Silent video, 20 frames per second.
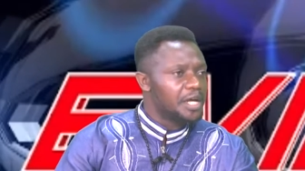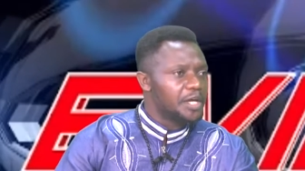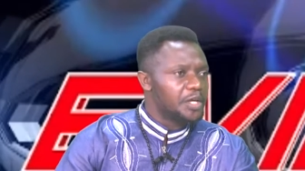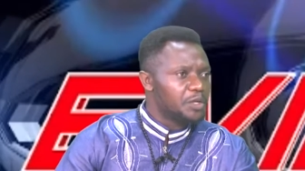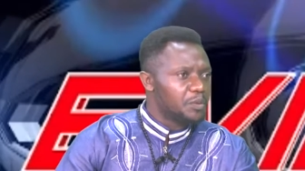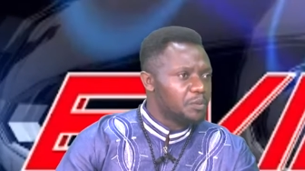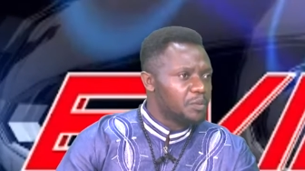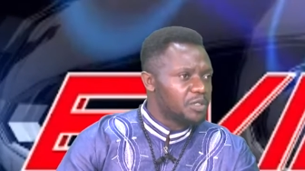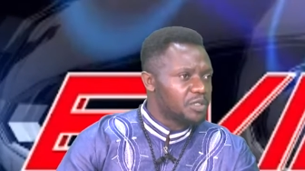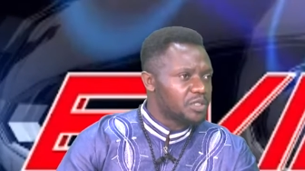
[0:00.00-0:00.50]

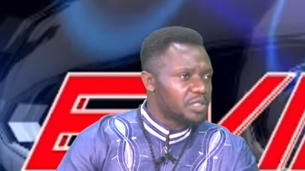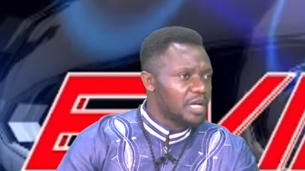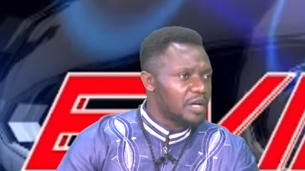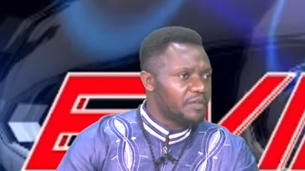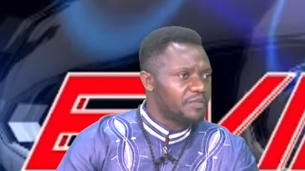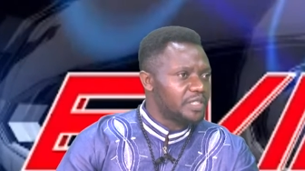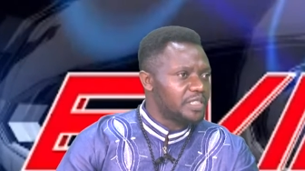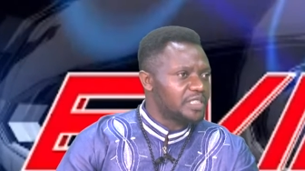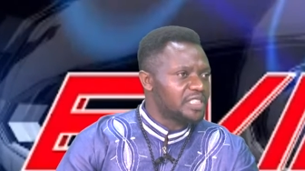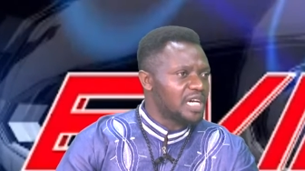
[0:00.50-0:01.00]
you must
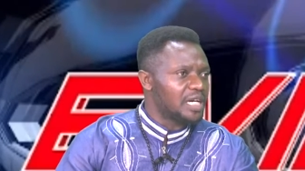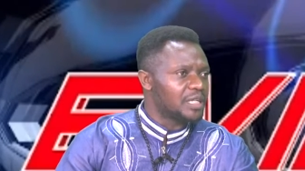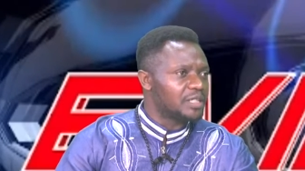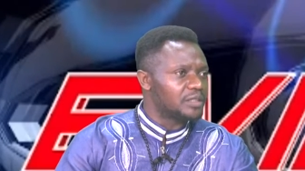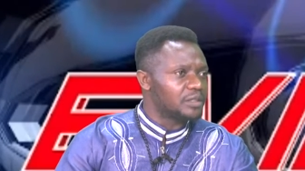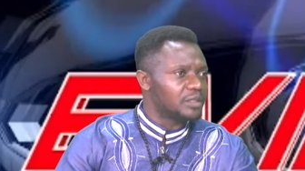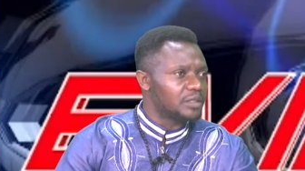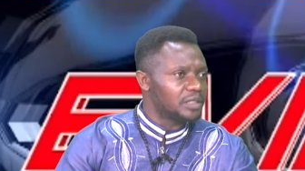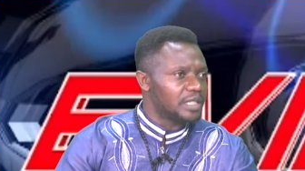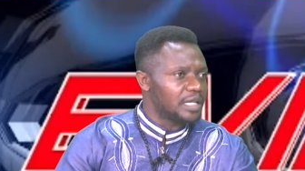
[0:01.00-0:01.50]
have a track
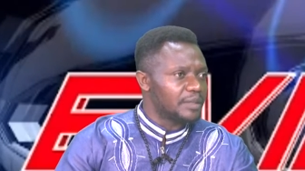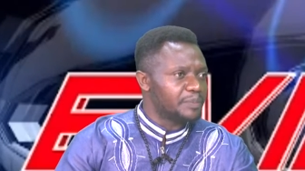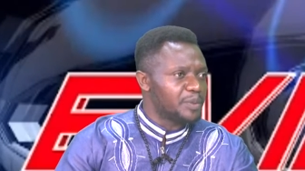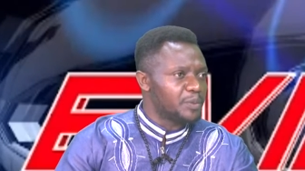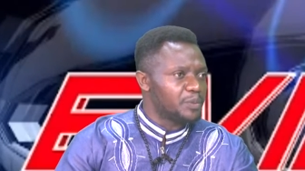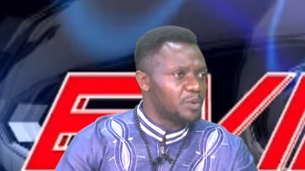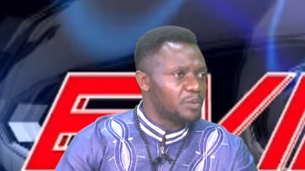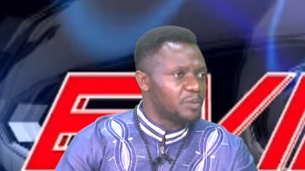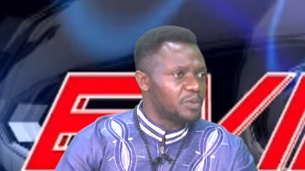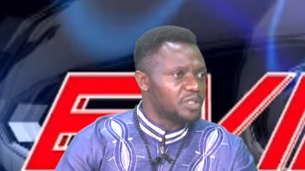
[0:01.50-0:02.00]
record that
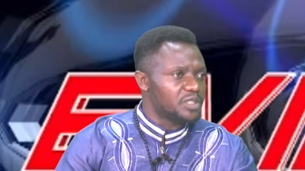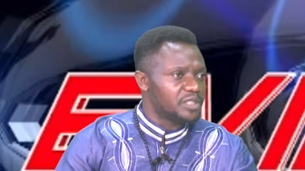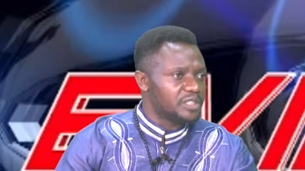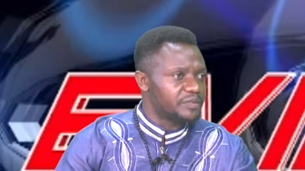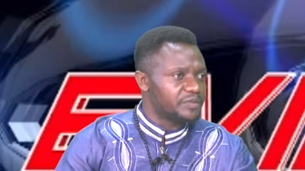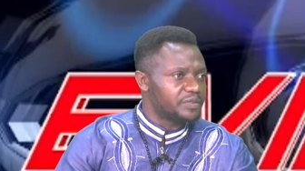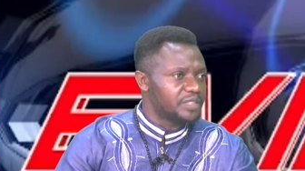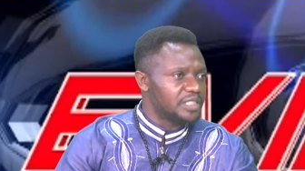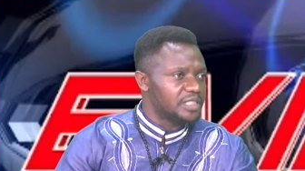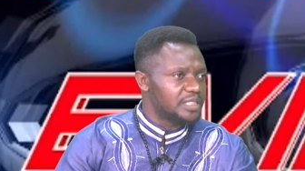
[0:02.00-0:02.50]
people must
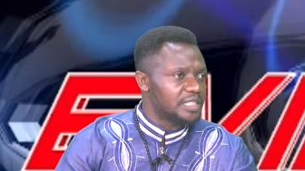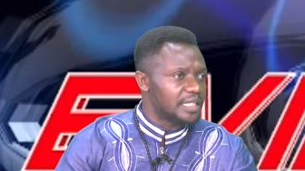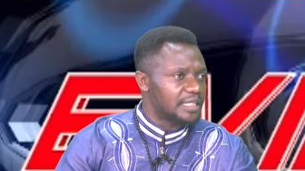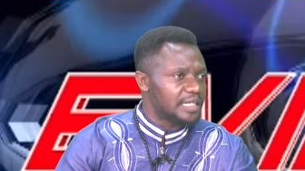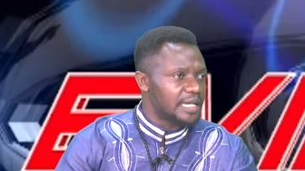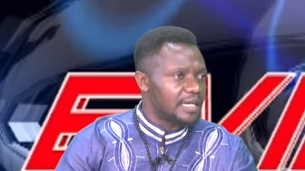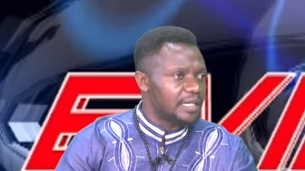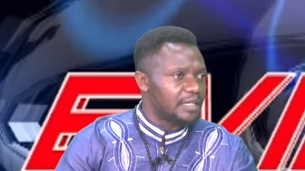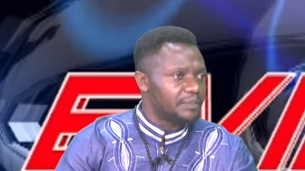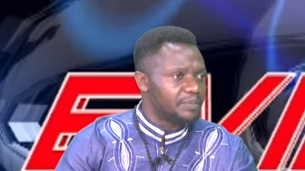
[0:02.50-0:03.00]
reference that
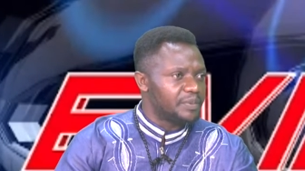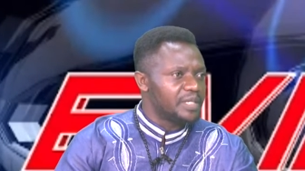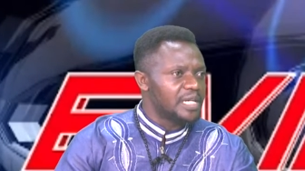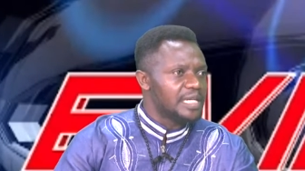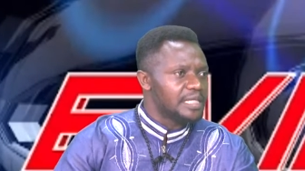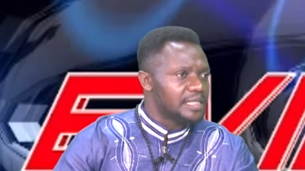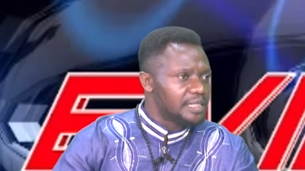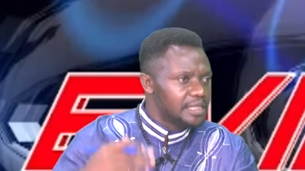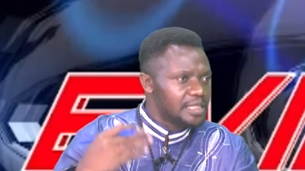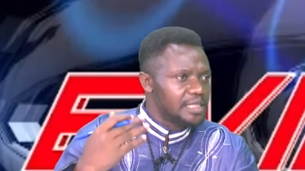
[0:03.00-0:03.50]
and
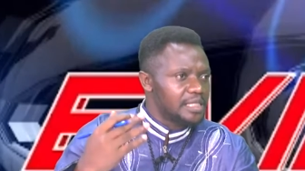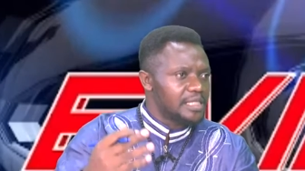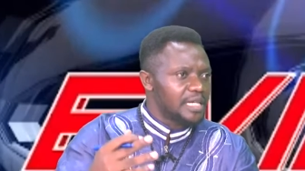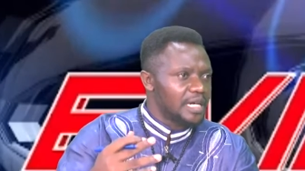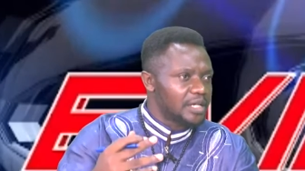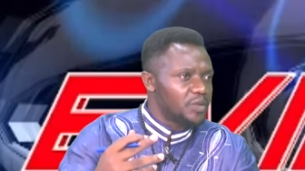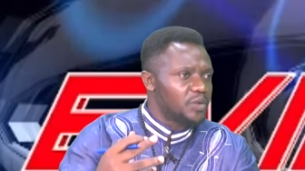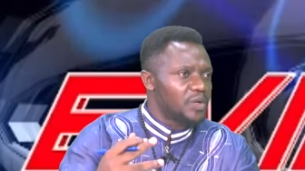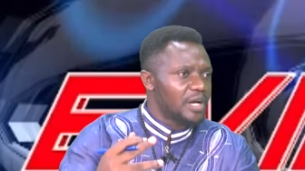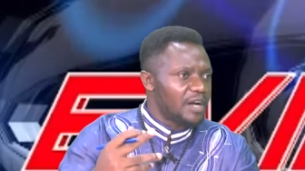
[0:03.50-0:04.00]
see
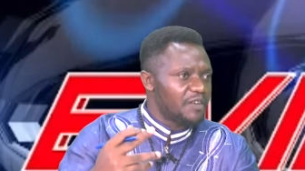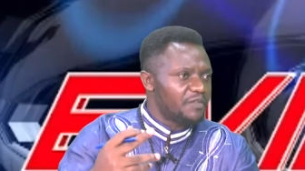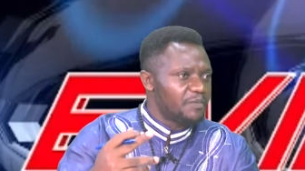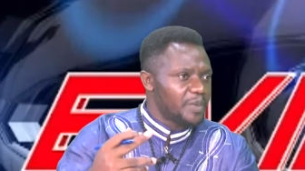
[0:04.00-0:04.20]
that you have,